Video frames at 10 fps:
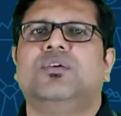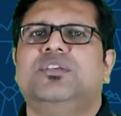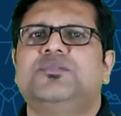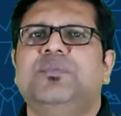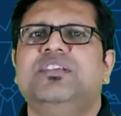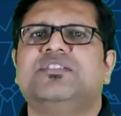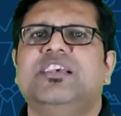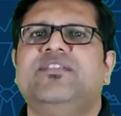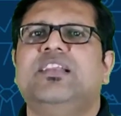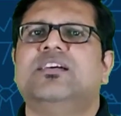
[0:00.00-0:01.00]
Now this means
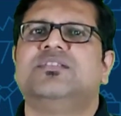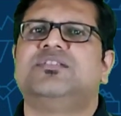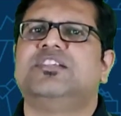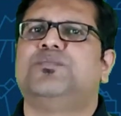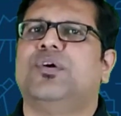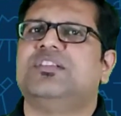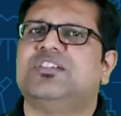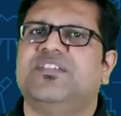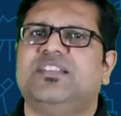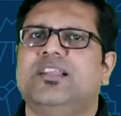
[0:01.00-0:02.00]
he will earn
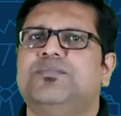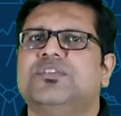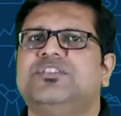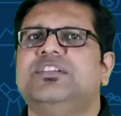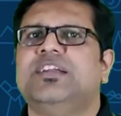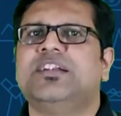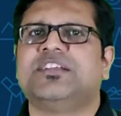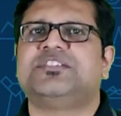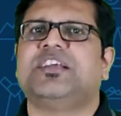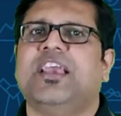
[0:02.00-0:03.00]
6.79%
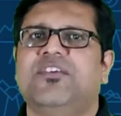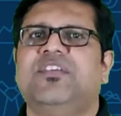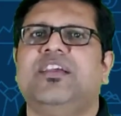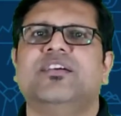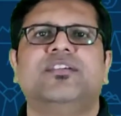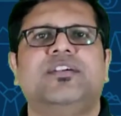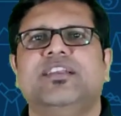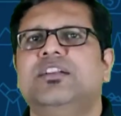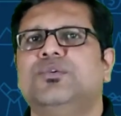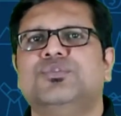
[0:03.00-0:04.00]
interest every year
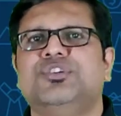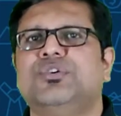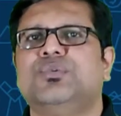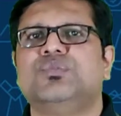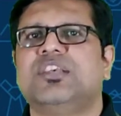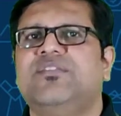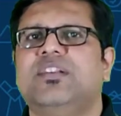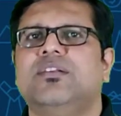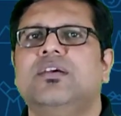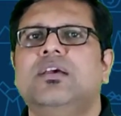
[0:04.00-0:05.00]
till
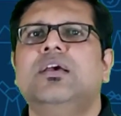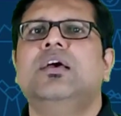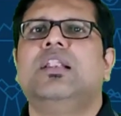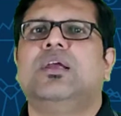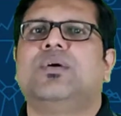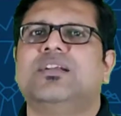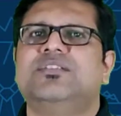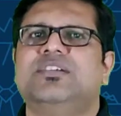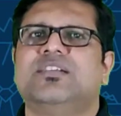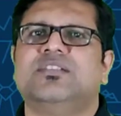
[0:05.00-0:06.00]
2027. Now
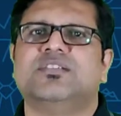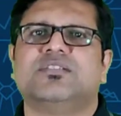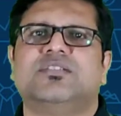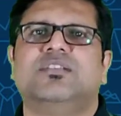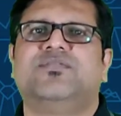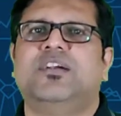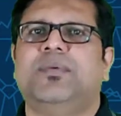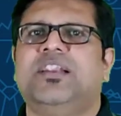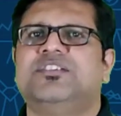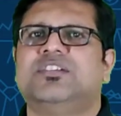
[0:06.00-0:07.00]
consider this, the fund
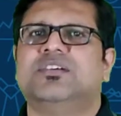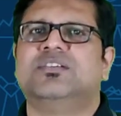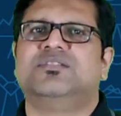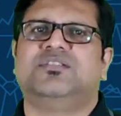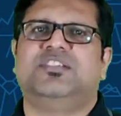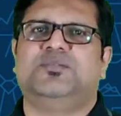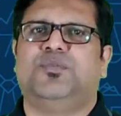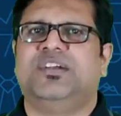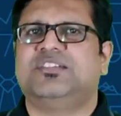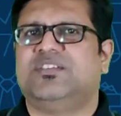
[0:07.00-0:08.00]
manager earns
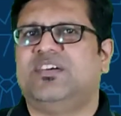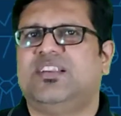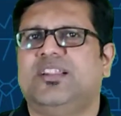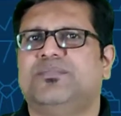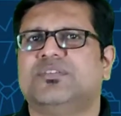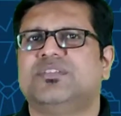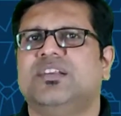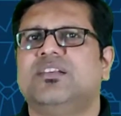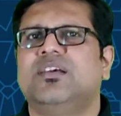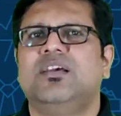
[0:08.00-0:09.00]
6.79%
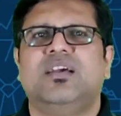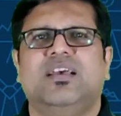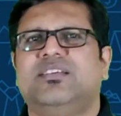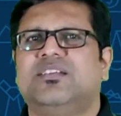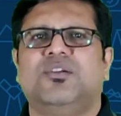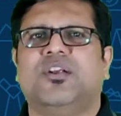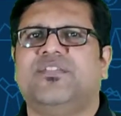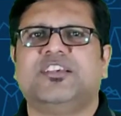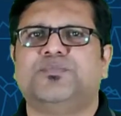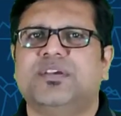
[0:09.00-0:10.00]
and there are a lot
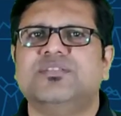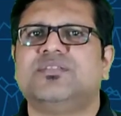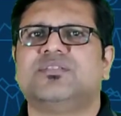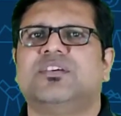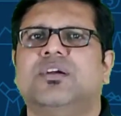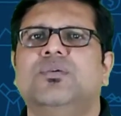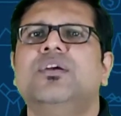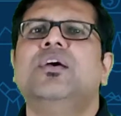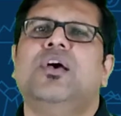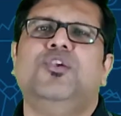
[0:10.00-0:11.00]
of expenses around.
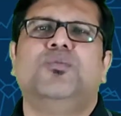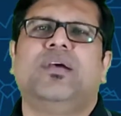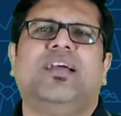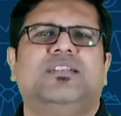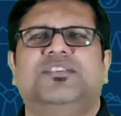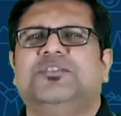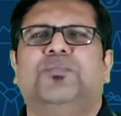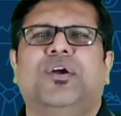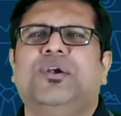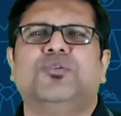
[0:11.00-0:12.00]
You may get
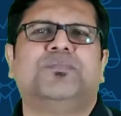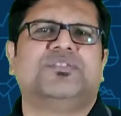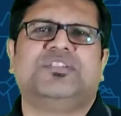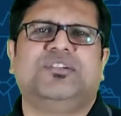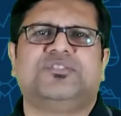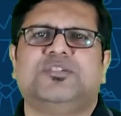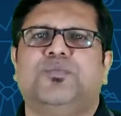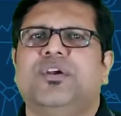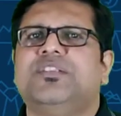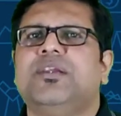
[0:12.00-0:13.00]
6.2% or
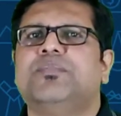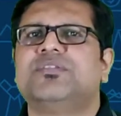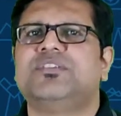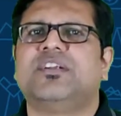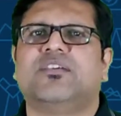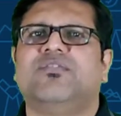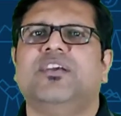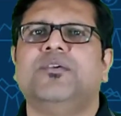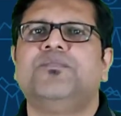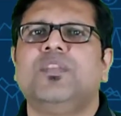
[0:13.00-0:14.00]
6.3%
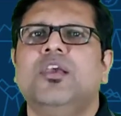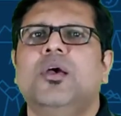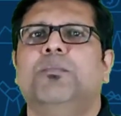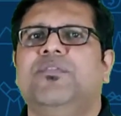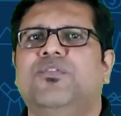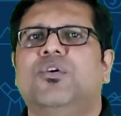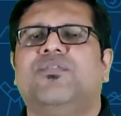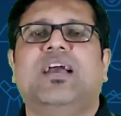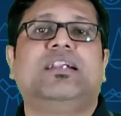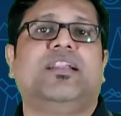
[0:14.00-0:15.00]
roughly before
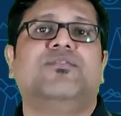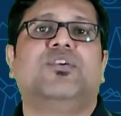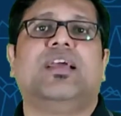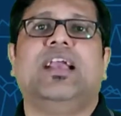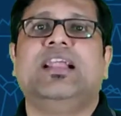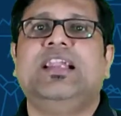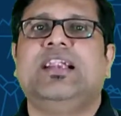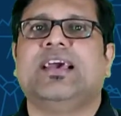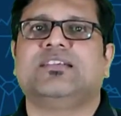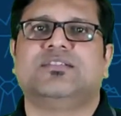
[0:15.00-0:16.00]
factoring for any
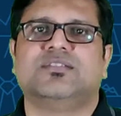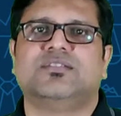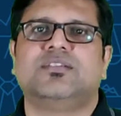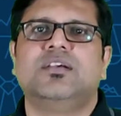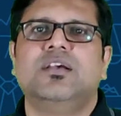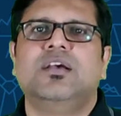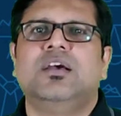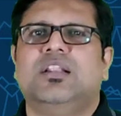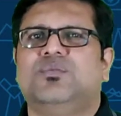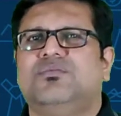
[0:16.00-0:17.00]
taxes.
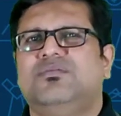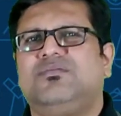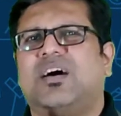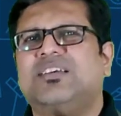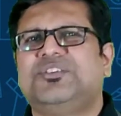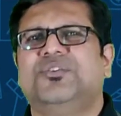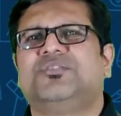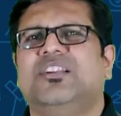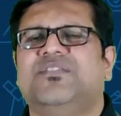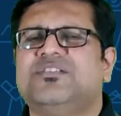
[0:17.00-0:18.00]
Now ask
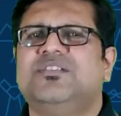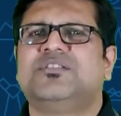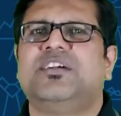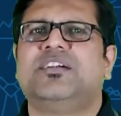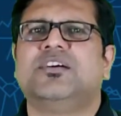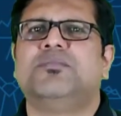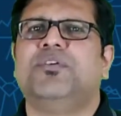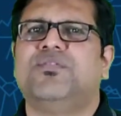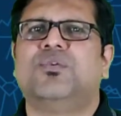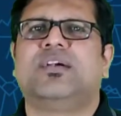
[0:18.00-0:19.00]
yourself, is this return
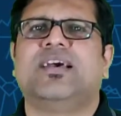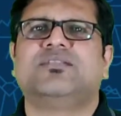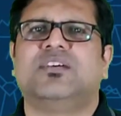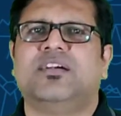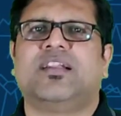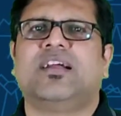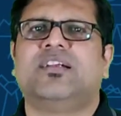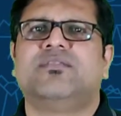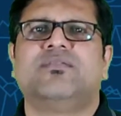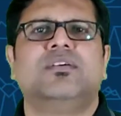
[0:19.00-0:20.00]
before tax
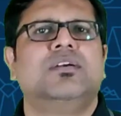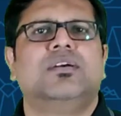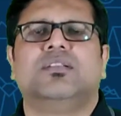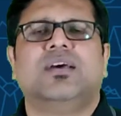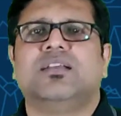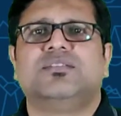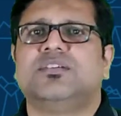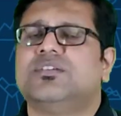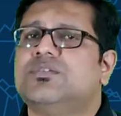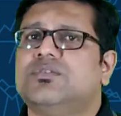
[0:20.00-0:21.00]
attractive? The
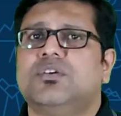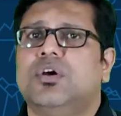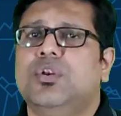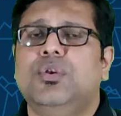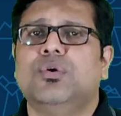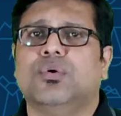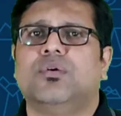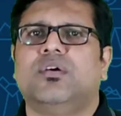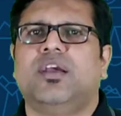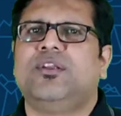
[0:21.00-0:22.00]
answer is no.
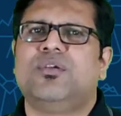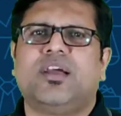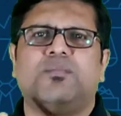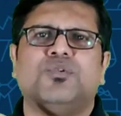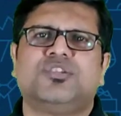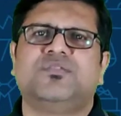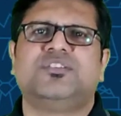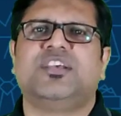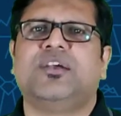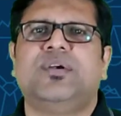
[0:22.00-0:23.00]
And you look at most of
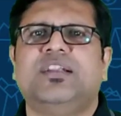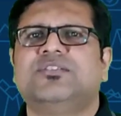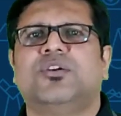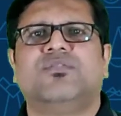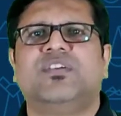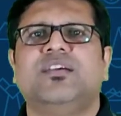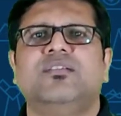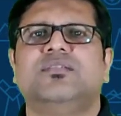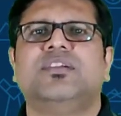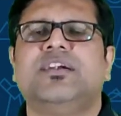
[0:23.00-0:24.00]
these securities are
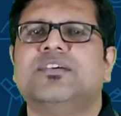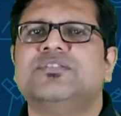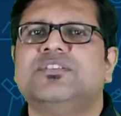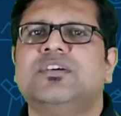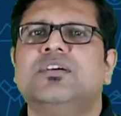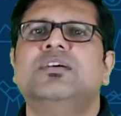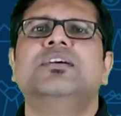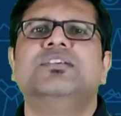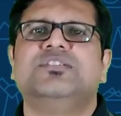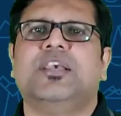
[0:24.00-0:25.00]
offering the returns in the
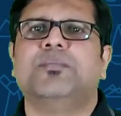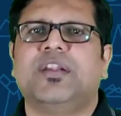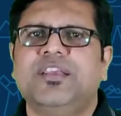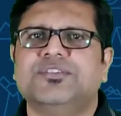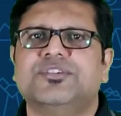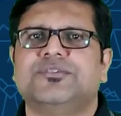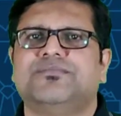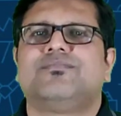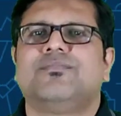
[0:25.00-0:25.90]
same range.